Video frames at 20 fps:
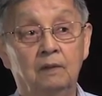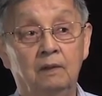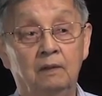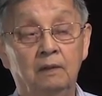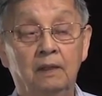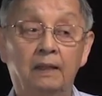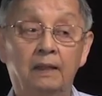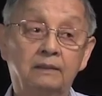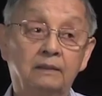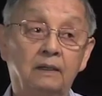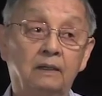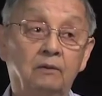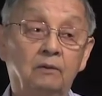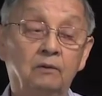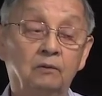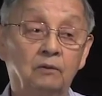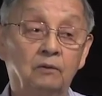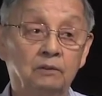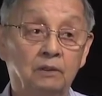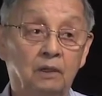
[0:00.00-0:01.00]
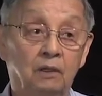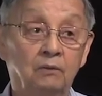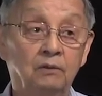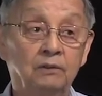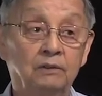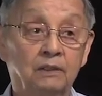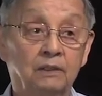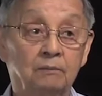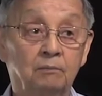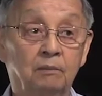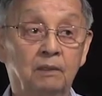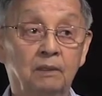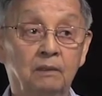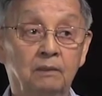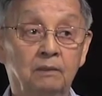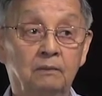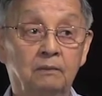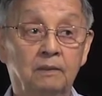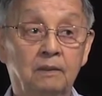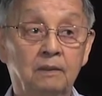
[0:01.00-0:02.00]
And that's how it was always
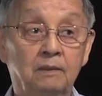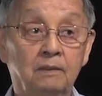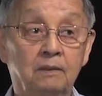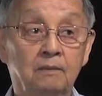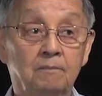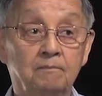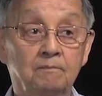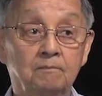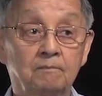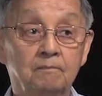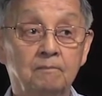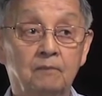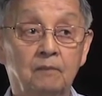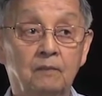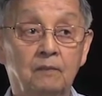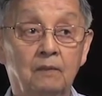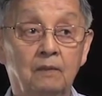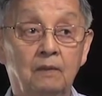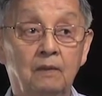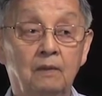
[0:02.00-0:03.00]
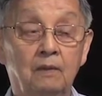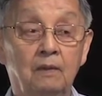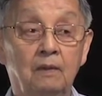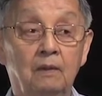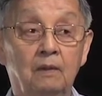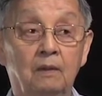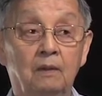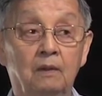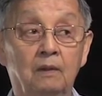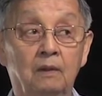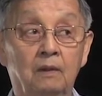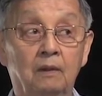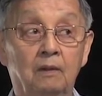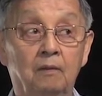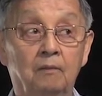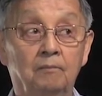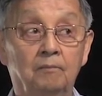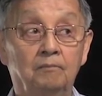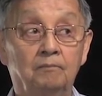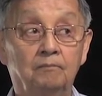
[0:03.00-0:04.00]
explained to us.
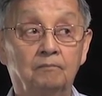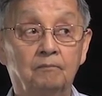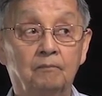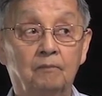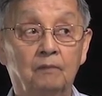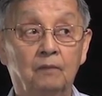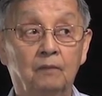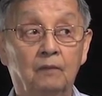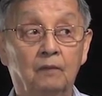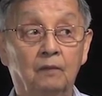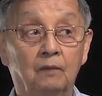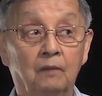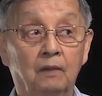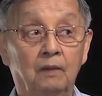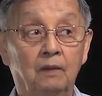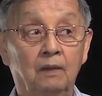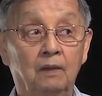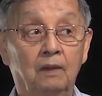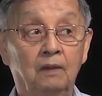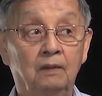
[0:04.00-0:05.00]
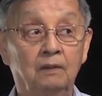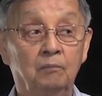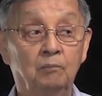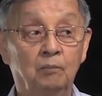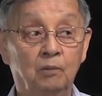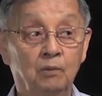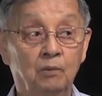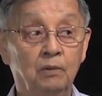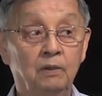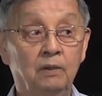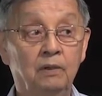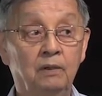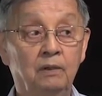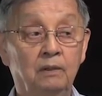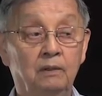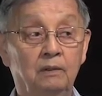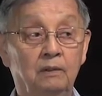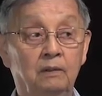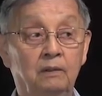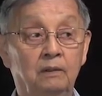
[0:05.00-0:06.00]
As a
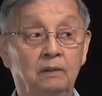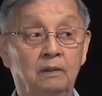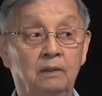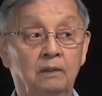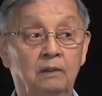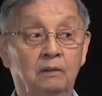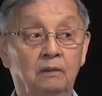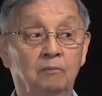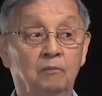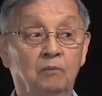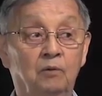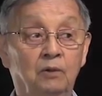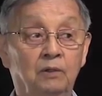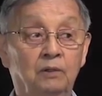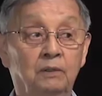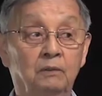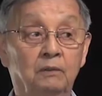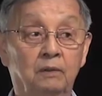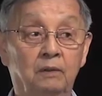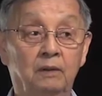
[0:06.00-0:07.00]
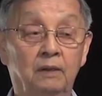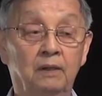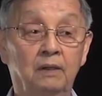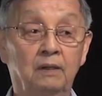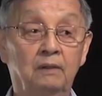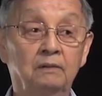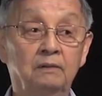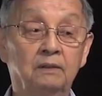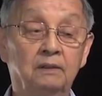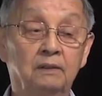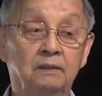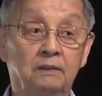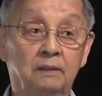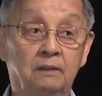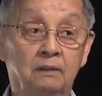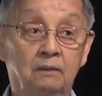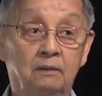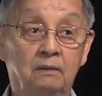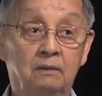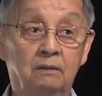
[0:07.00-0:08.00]
boy, the mortuary
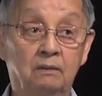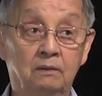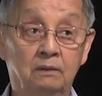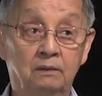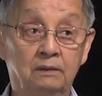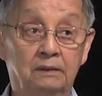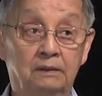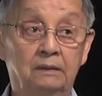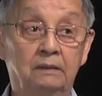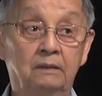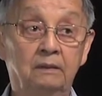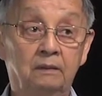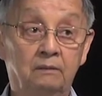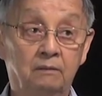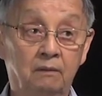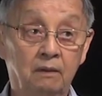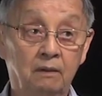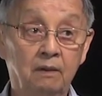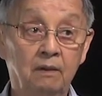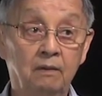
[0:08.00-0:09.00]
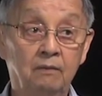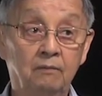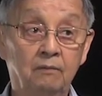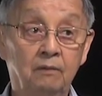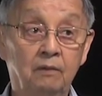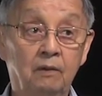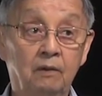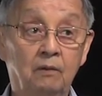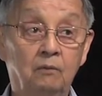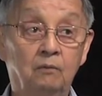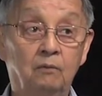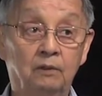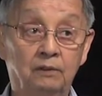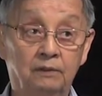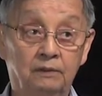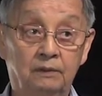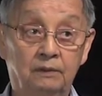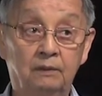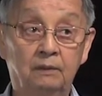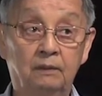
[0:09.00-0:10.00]
houses along Sela Drive
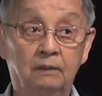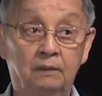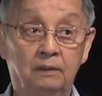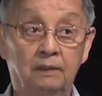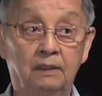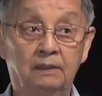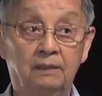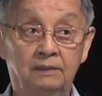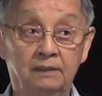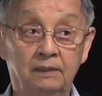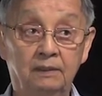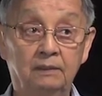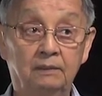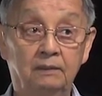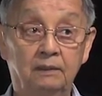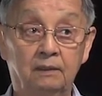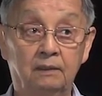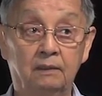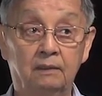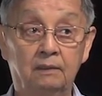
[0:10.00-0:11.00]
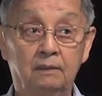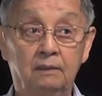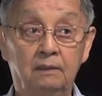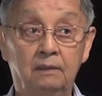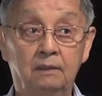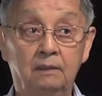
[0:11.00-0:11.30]
were still existing.